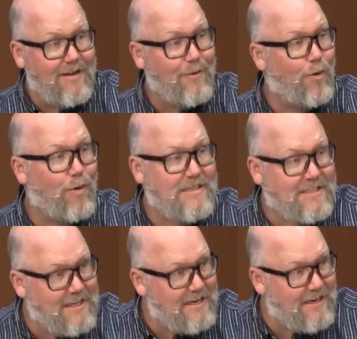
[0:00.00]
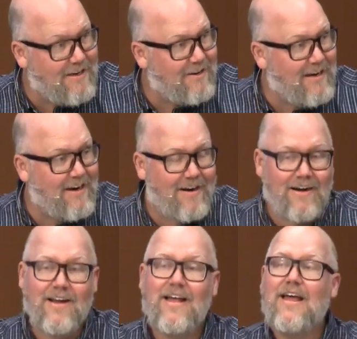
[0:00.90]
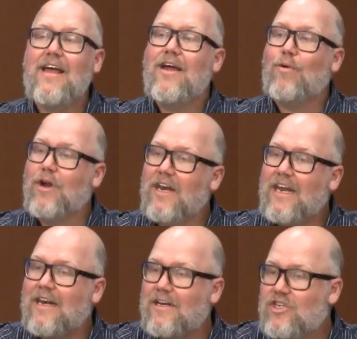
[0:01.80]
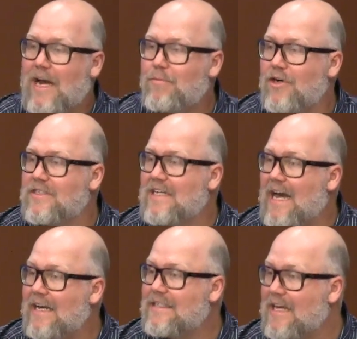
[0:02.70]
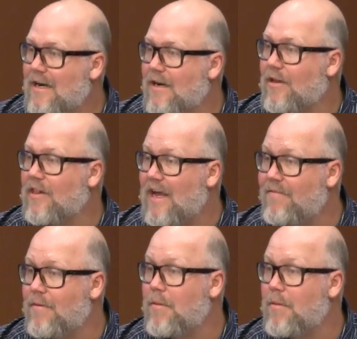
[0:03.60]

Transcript: what's the deal here? We're going to get into chapters 9, 10, and 11.